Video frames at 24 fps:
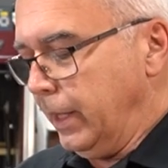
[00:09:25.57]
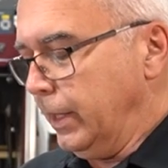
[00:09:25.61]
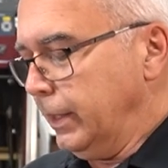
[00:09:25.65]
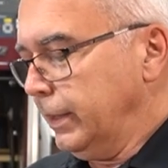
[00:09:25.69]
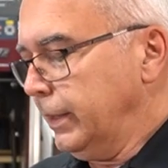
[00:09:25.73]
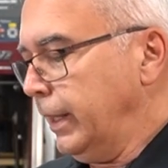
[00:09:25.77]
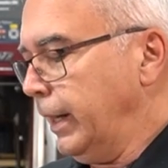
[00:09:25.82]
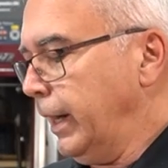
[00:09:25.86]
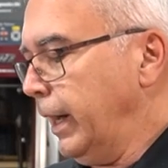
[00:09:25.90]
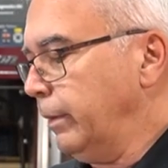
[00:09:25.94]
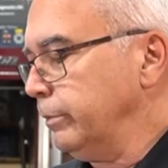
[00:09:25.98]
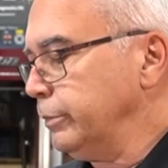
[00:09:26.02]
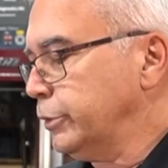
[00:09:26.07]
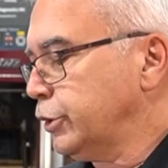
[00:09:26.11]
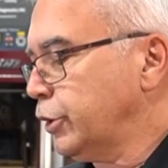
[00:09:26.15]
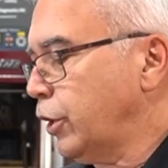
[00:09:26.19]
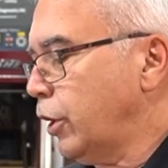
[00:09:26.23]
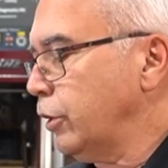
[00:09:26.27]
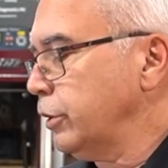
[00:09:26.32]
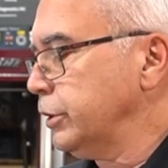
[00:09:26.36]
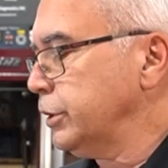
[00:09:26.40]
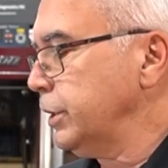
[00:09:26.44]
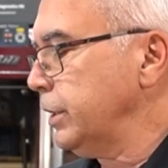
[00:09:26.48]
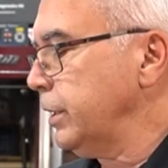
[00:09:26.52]
that I'm
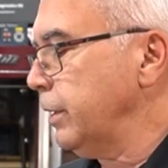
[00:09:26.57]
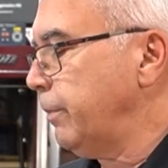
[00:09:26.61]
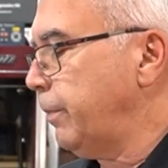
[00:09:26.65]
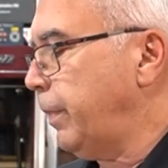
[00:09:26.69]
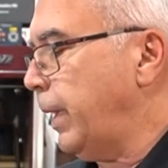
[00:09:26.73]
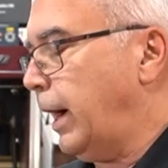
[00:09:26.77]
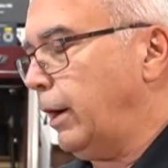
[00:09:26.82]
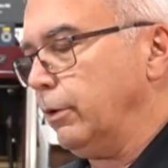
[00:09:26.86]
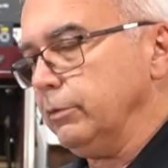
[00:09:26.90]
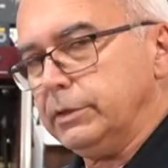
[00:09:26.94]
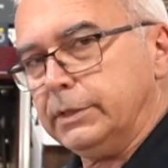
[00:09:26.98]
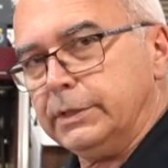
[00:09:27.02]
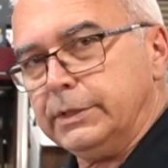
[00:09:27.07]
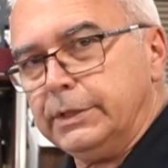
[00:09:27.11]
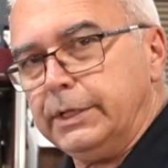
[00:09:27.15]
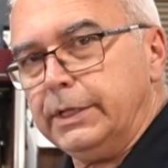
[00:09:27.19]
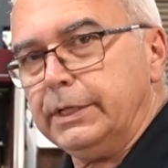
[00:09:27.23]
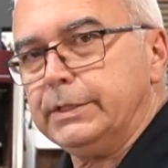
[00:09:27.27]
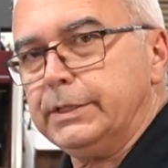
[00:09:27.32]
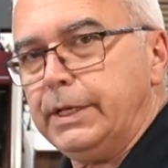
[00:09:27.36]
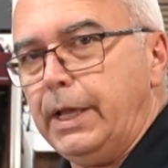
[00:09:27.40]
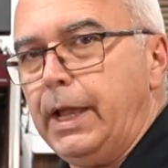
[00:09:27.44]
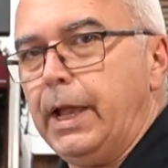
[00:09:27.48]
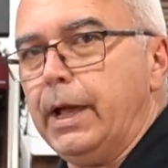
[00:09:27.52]
charging about
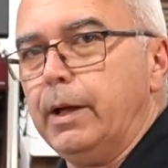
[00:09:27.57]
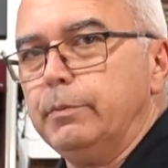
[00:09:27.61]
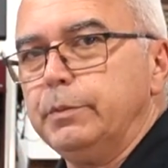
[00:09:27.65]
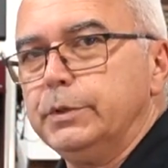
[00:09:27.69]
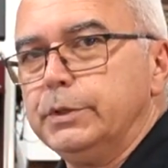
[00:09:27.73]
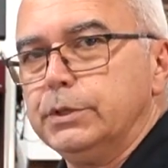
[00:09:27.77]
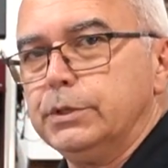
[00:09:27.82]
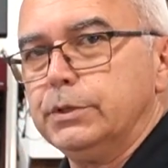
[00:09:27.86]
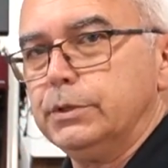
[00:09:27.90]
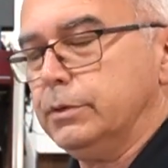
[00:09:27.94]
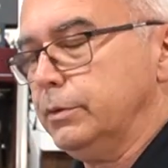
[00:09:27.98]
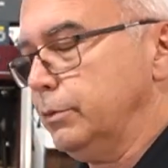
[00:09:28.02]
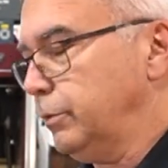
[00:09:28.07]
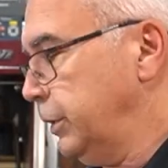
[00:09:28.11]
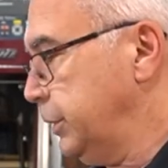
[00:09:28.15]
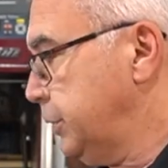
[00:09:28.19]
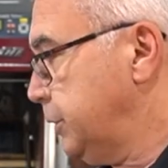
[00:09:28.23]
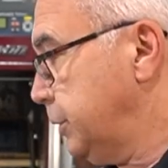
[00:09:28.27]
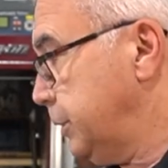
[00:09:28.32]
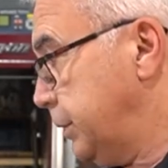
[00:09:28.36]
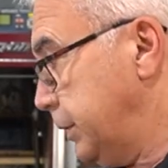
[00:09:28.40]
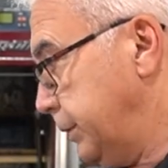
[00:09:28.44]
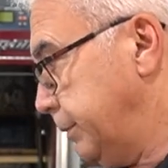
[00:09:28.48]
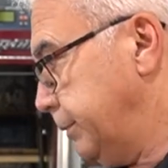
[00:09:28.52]
6 amps,
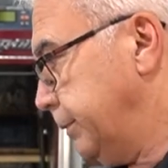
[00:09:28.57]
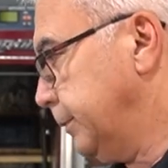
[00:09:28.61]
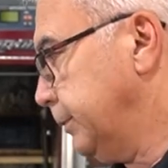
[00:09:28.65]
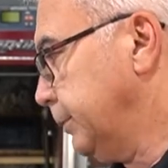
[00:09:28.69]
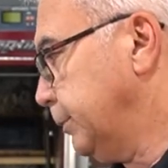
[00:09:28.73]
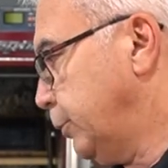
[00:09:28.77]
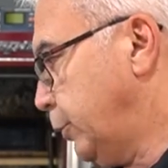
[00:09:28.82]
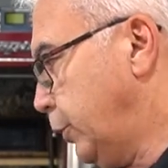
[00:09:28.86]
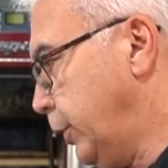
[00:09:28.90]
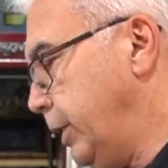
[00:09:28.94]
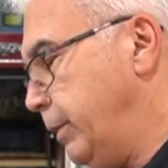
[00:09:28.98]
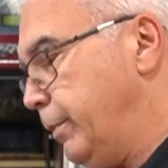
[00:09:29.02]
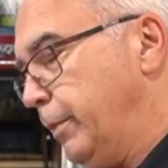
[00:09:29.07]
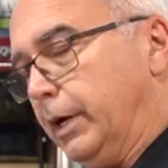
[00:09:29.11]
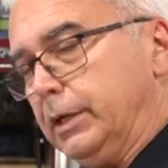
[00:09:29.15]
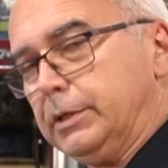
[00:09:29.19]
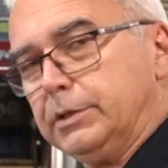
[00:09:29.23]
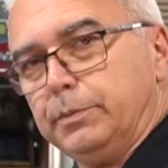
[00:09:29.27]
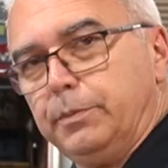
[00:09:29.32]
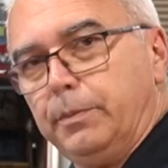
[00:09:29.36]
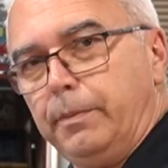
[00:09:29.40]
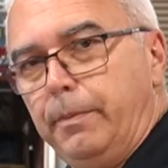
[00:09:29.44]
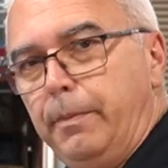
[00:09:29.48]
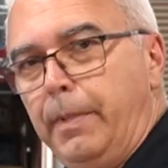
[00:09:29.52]
which pretty
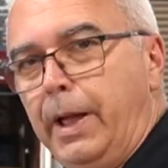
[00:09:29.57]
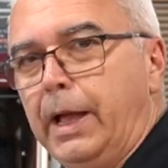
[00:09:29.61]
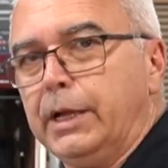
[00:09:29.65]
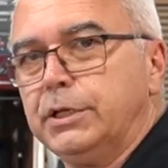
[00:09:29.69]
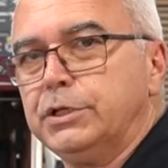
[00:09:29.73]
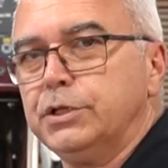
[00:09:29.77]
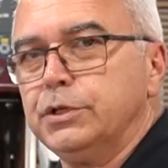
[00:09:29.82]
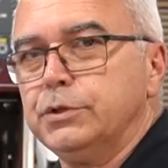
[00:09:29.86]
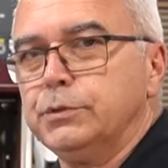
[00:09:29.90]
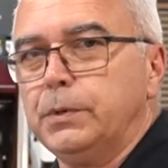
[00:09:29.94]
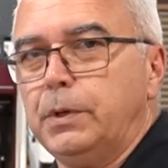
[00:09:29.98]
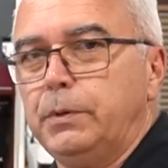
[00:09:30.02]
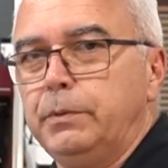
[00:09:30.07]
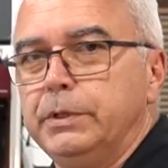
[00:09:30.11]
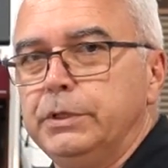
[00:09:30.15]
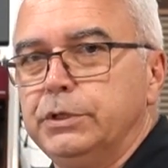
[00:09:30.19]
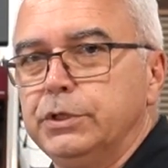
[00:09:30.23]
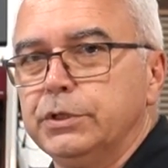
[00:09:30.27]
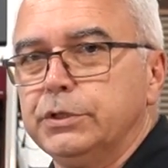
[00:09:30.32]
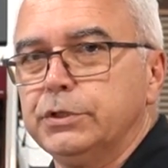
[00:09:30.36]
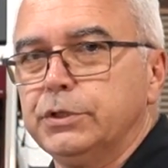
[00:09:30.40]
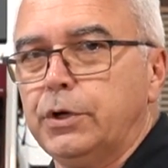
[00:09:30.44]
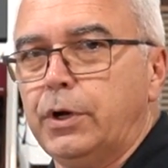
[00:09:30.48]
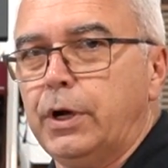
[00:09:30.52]
much matches what we
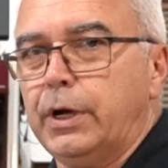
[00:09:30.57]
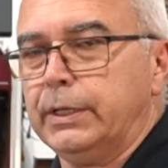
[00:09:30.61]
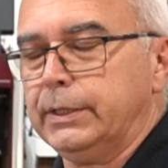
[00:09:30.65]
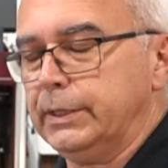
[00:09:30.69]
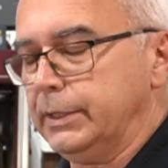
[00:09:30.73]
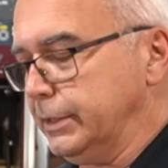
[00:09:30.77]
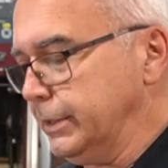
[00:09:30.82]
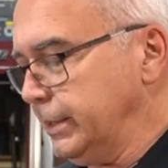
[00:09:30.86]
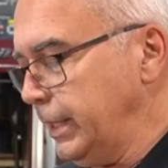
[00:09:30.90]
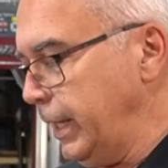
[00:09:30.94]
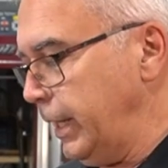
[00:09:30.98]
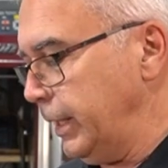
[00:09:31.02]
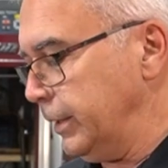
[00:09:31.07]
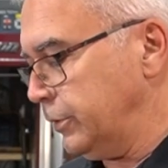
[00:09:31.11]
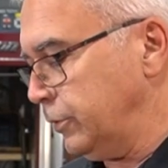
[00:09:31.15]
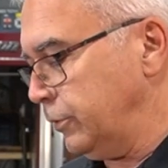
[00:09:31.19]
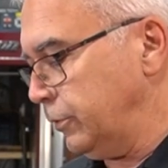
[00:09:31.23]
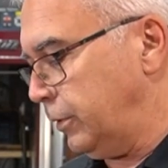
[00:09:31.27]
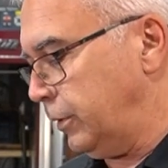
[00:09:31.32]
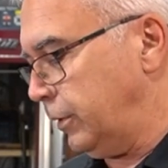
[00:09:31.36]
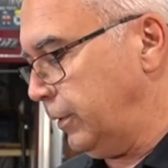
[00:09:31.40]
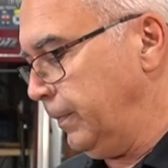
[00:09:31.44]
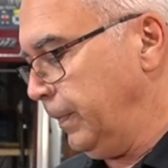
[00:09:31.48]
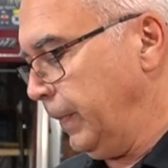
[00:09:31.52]
just saw on the scan
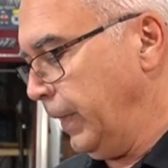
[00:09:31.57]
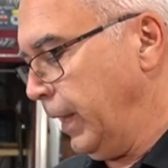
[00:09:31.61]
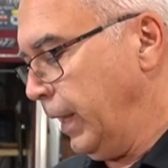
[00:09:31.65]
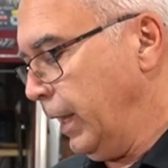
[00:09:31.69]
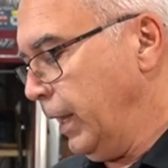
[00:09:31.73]
tool.